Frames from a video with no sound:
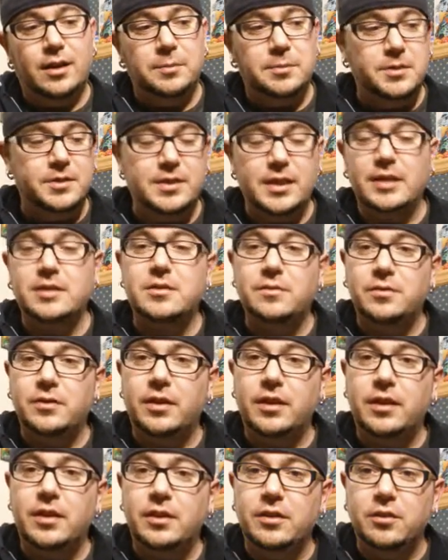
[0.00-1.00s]

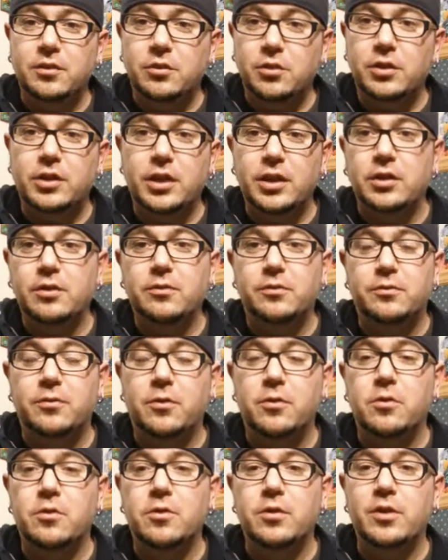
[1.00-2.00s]
obsessively looking
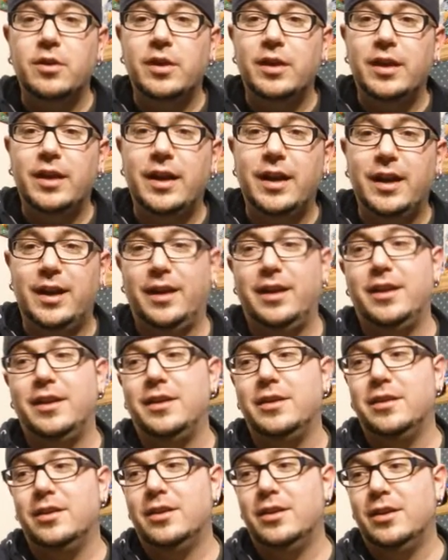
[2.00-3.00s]
for
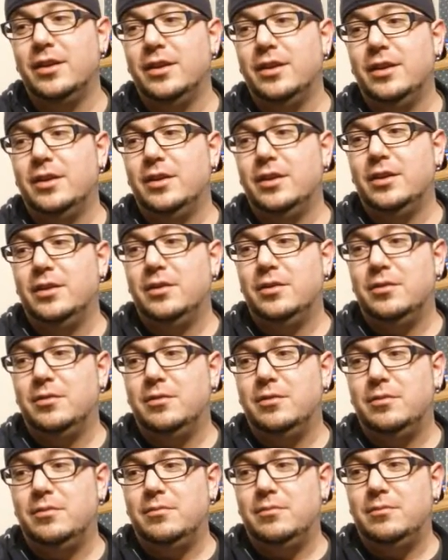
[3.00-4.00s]
a
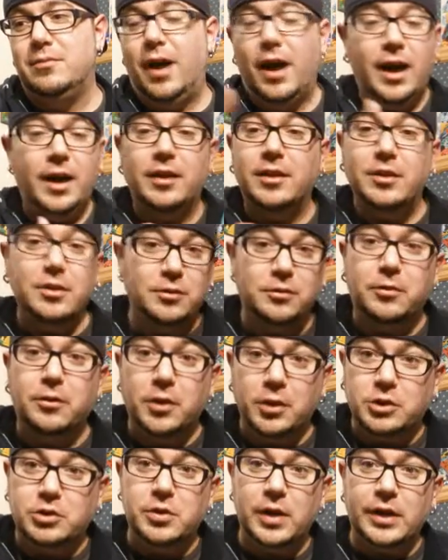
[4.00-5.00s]
island
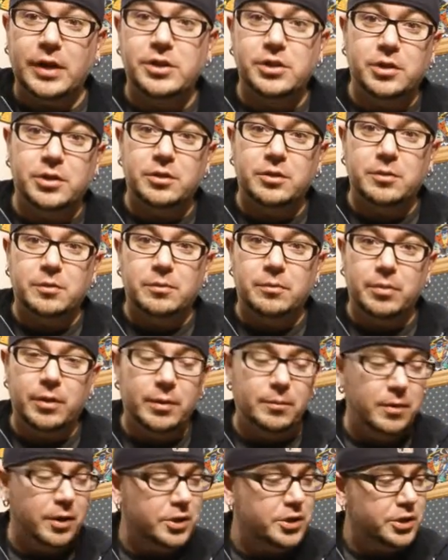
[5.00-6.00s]
full of treasure,
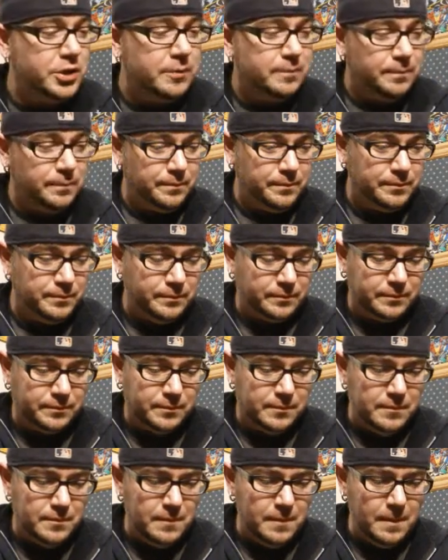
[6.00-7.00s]
pretty much.
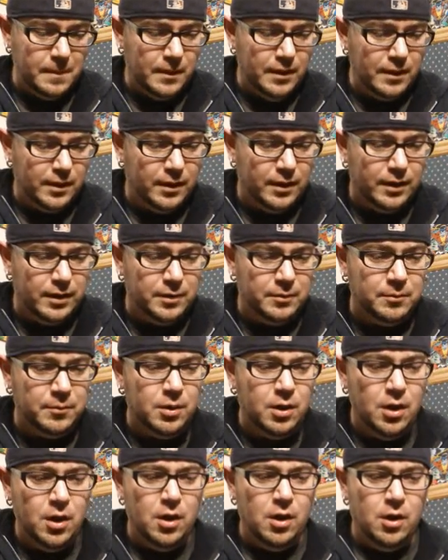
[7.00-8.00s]

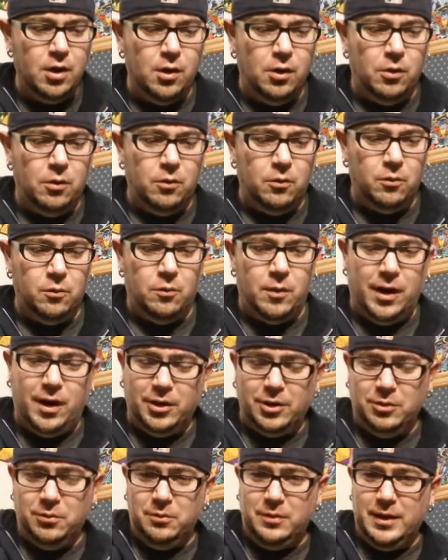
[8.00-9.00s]
Um,
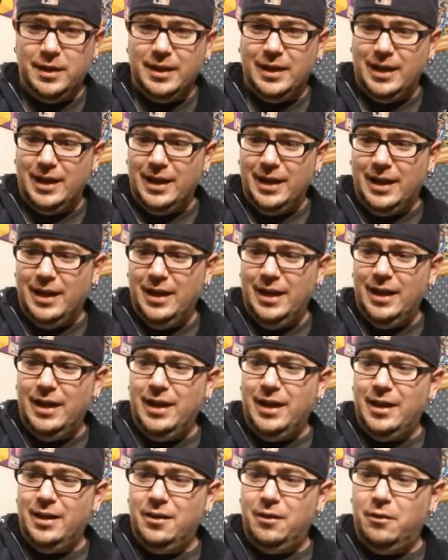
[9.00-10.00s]
while you get
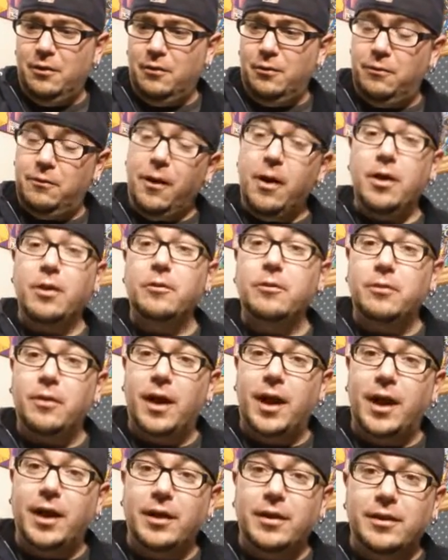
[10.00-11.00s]
a
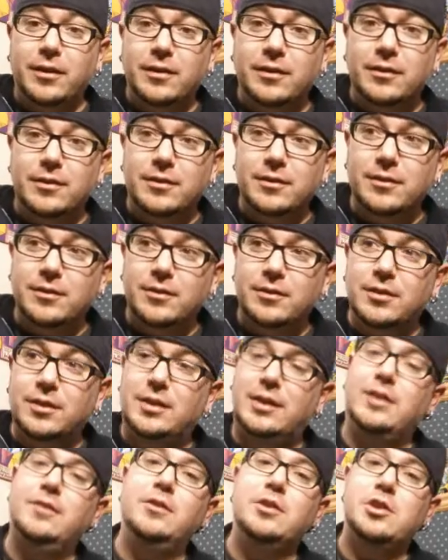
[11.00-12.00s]
Firefly,
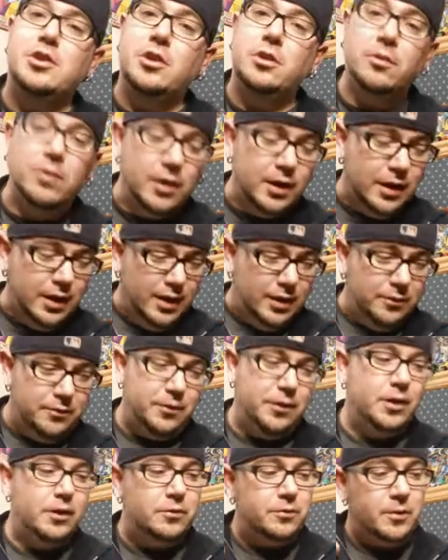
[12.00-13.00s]
the TV show,
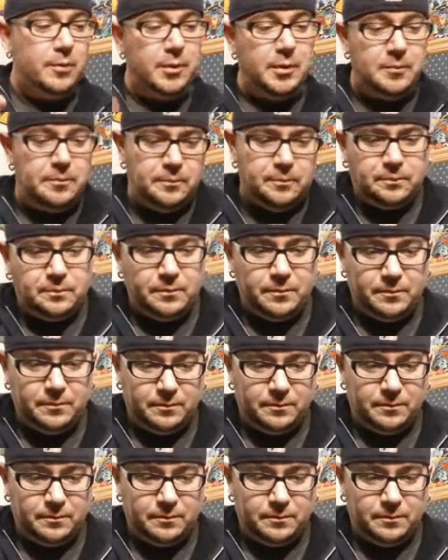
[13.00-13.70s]
feel from it